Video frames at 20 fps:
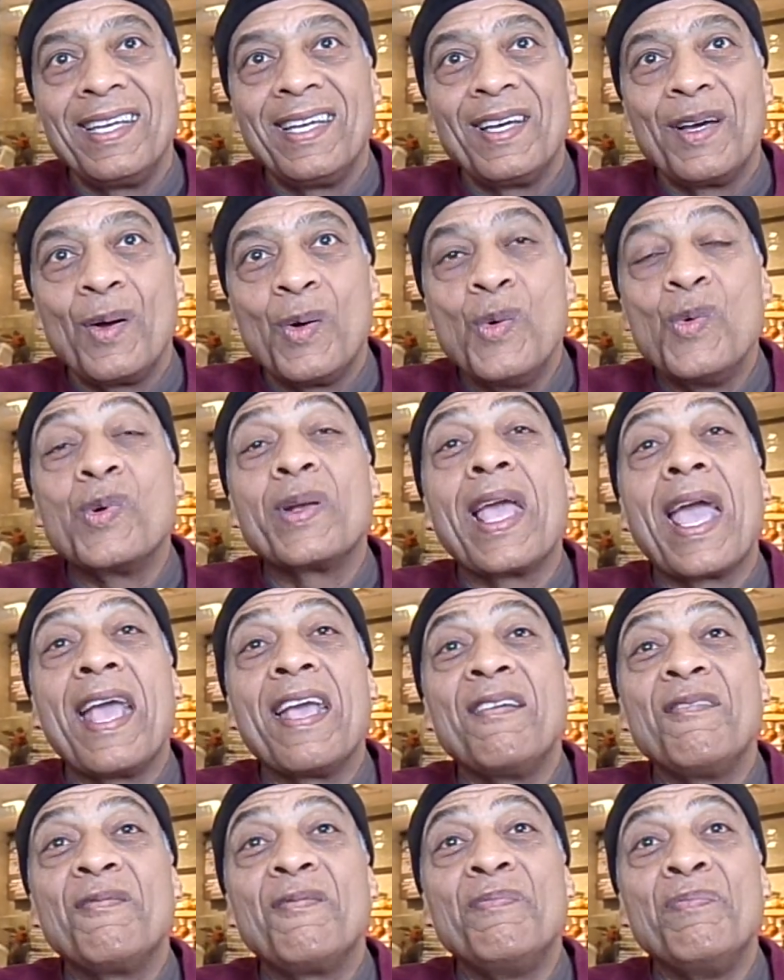who
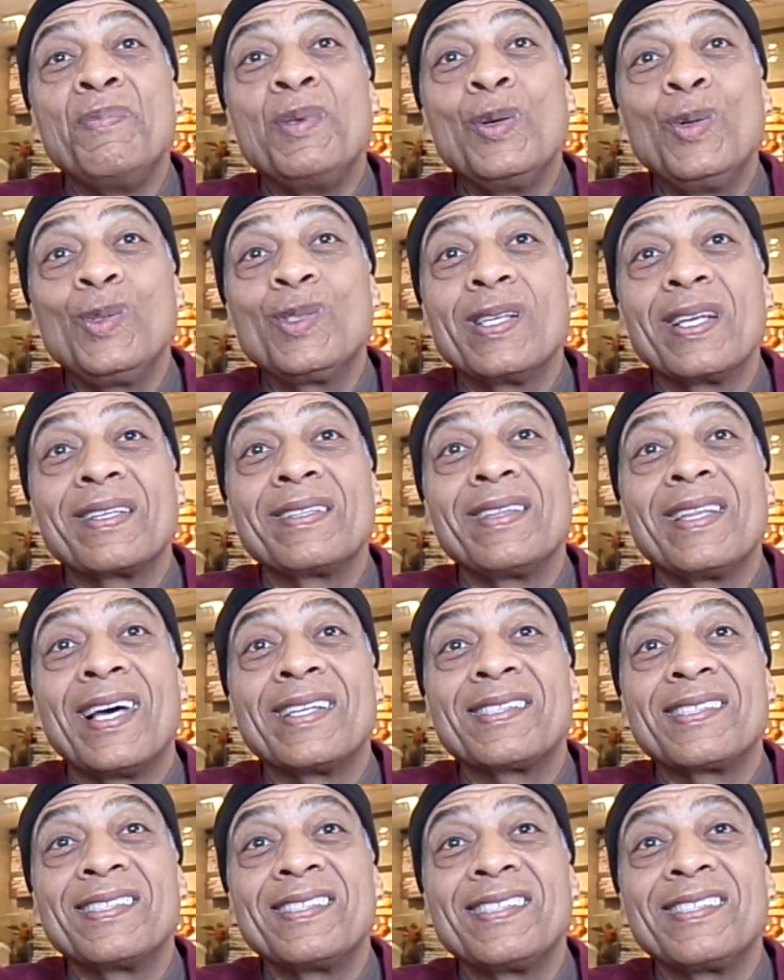gave music
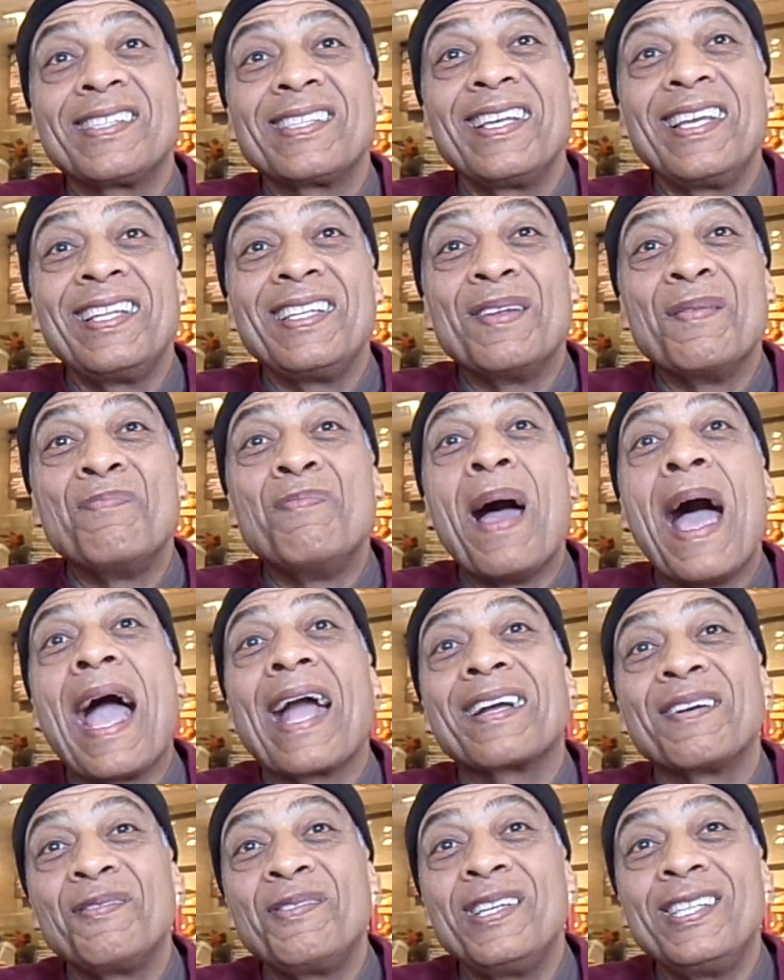lessons in the
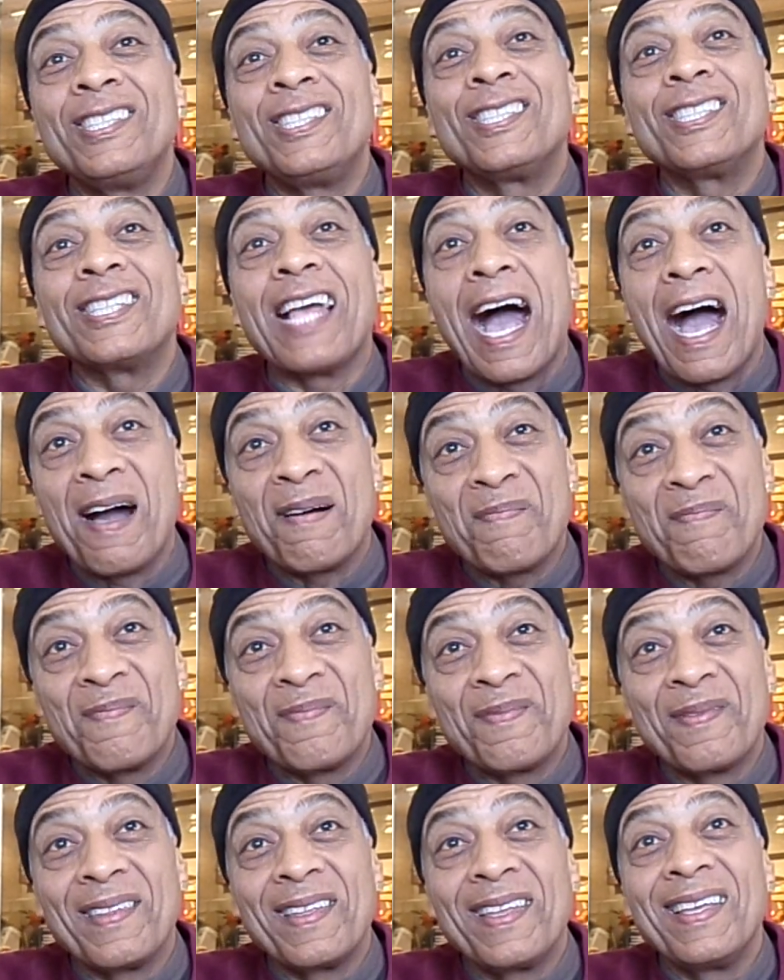back of his shop
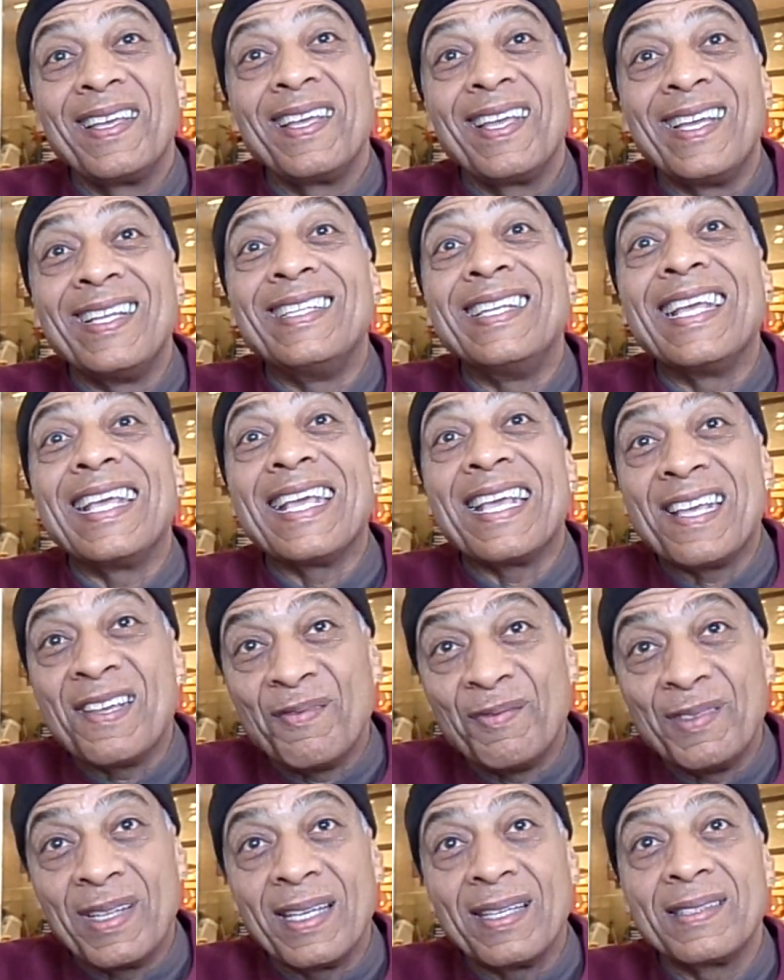in the
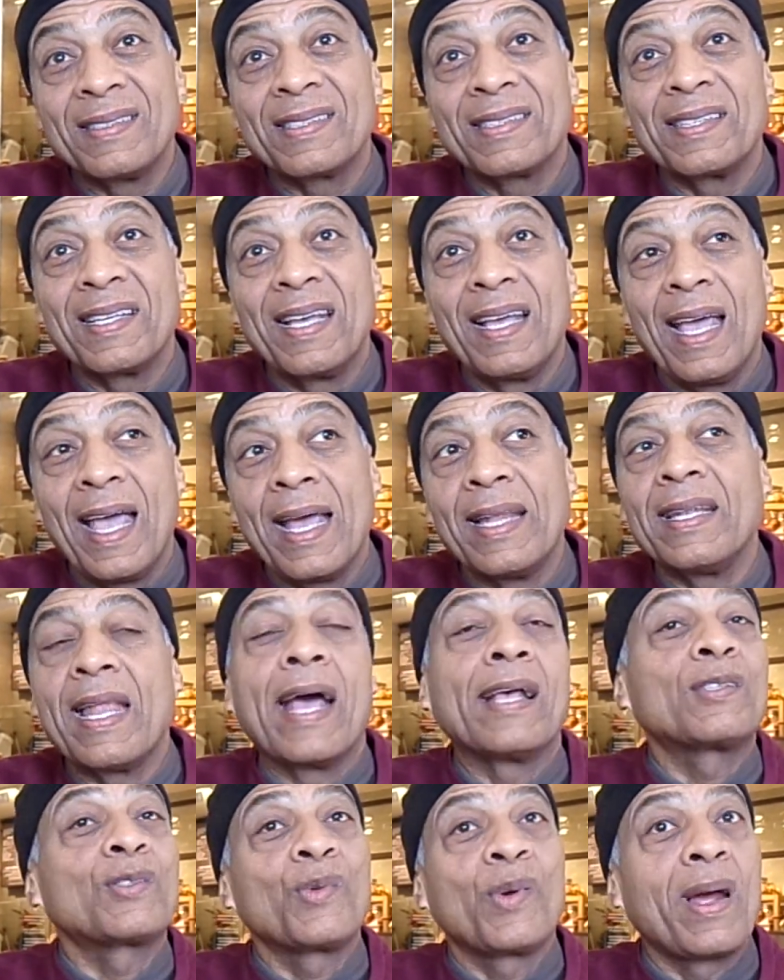evenings. And
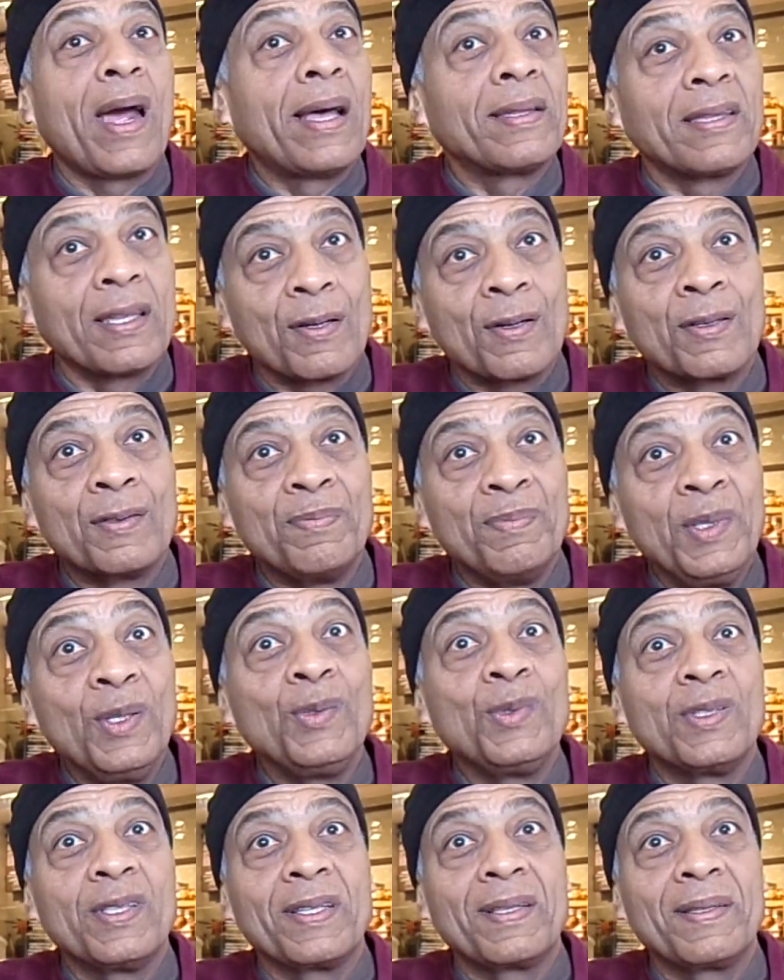that's where I learned music.